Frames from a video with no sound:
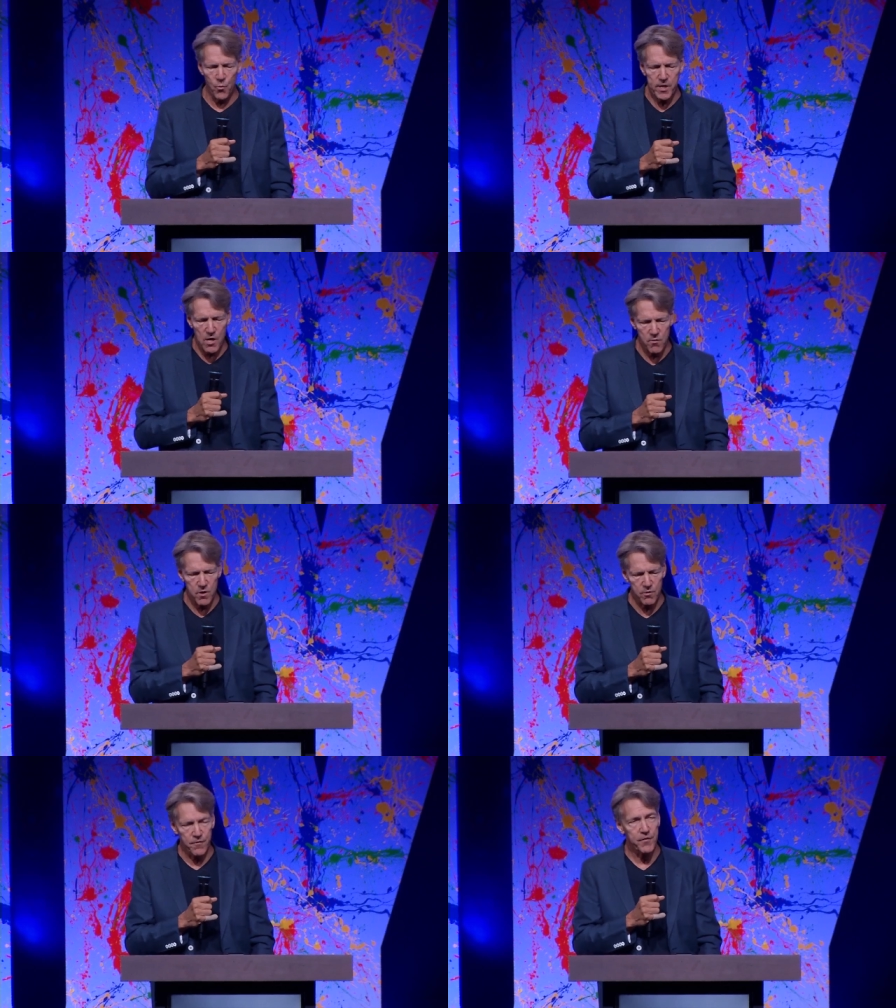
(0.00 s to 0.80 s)
we don't
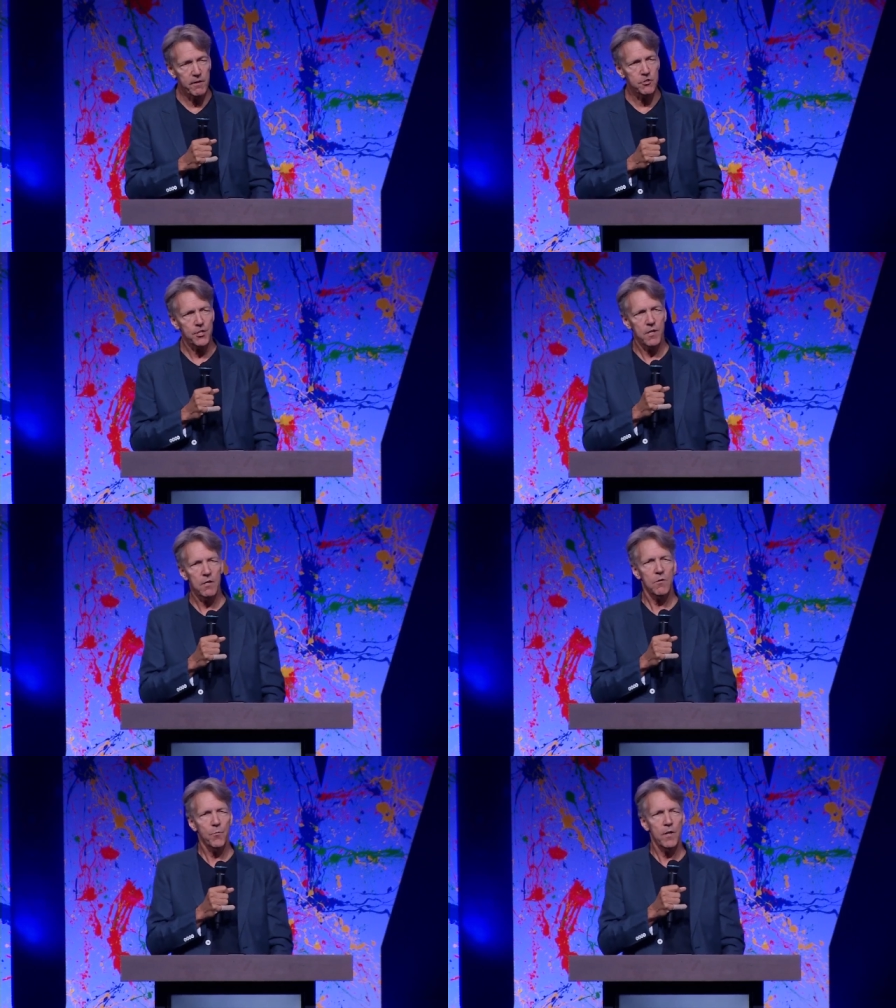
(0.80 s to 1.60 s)
know the
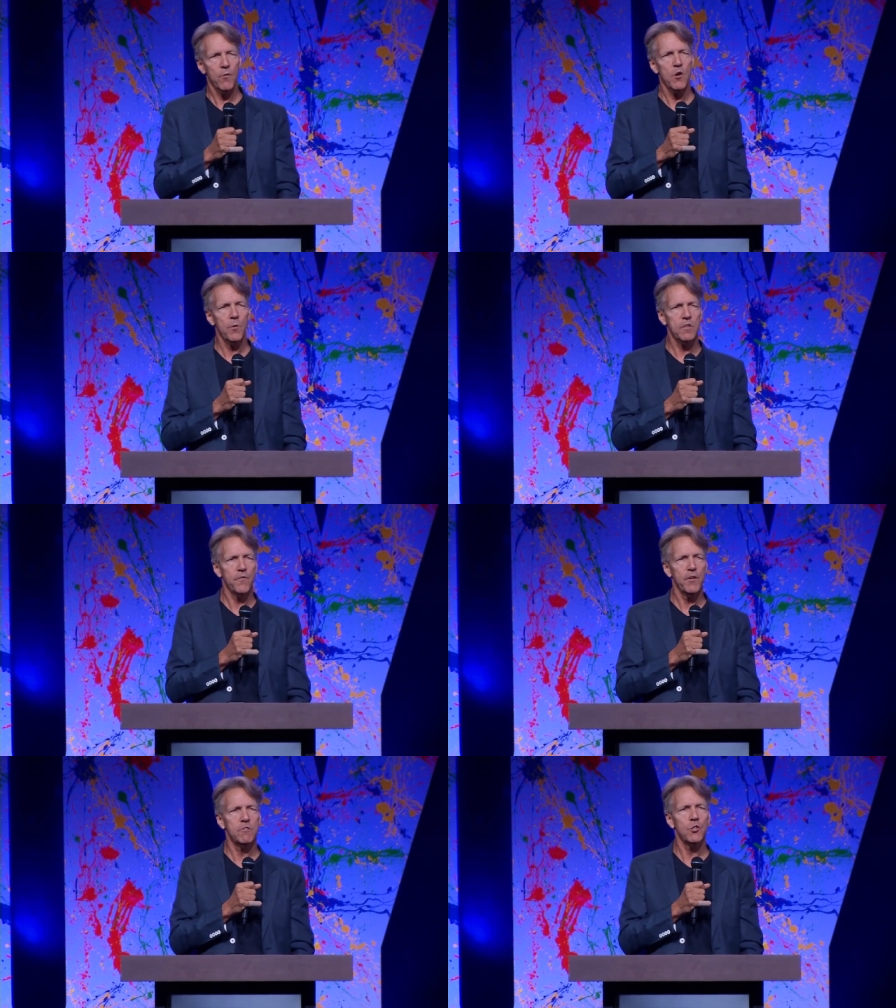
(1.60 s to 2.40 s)
future, we don't know what the
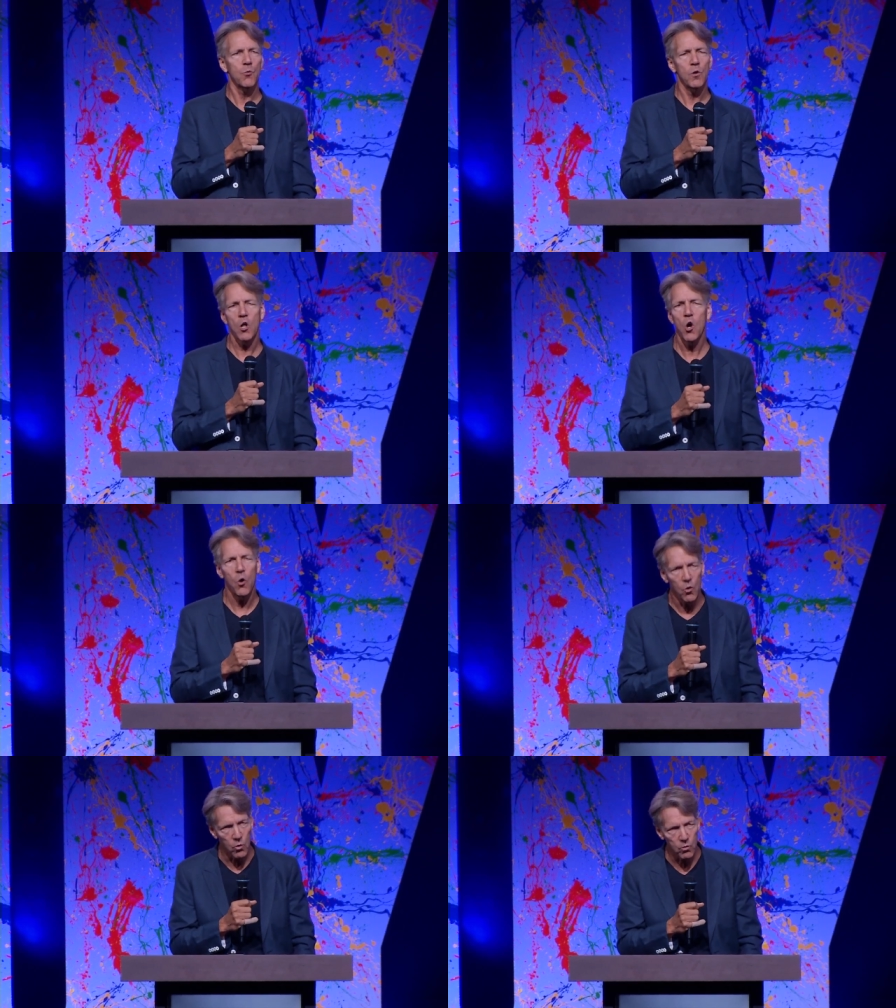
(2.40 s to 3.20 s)
future will
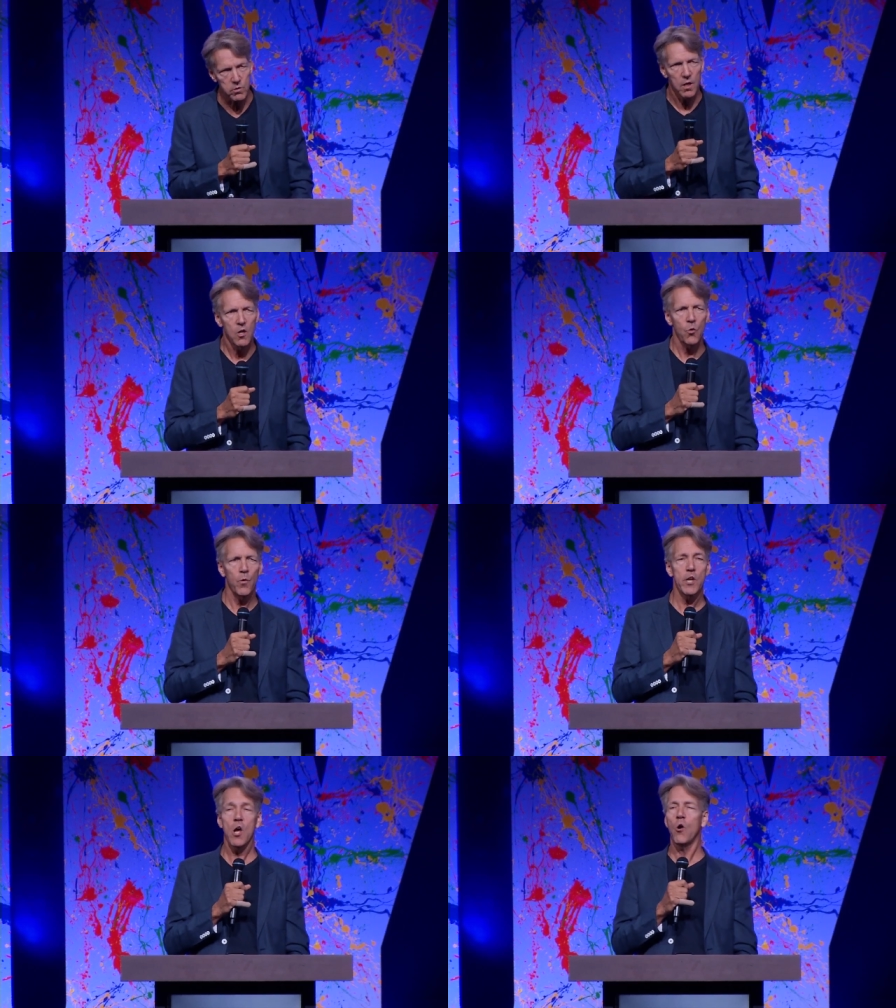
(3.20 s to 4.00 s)
hold,
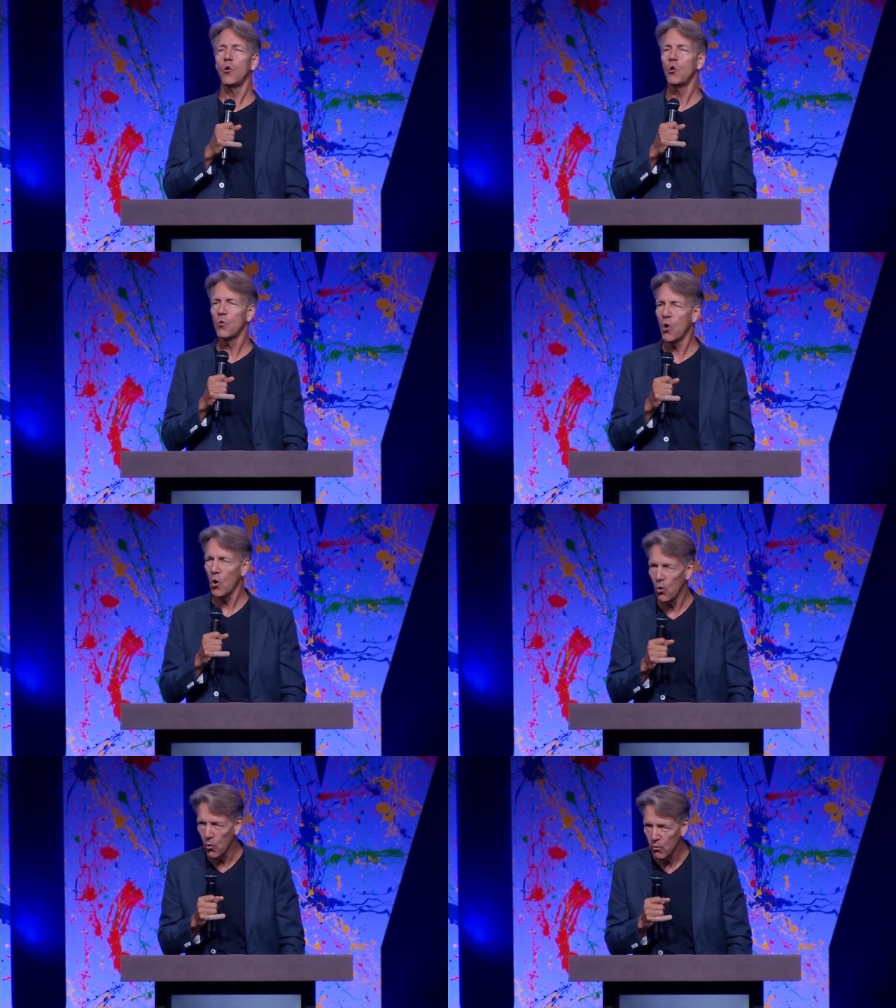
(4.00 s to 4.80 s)
we know who
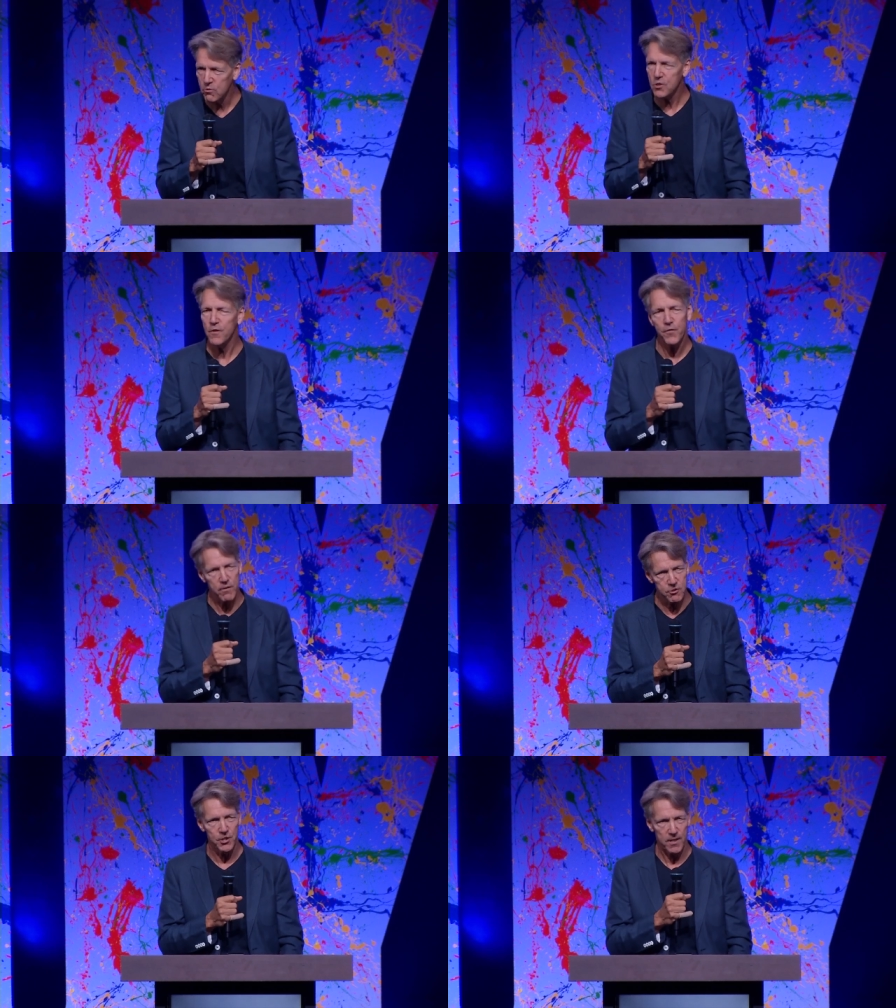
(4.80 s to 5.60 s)
holds the
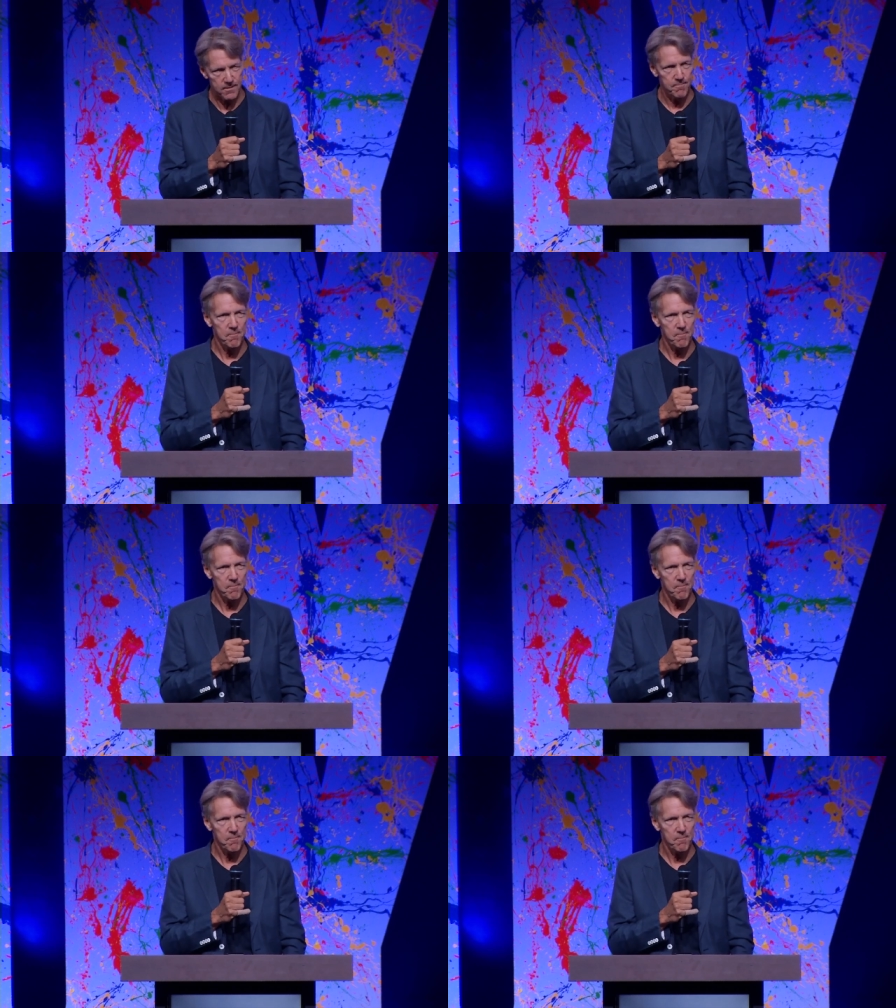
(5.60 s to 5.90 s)
future.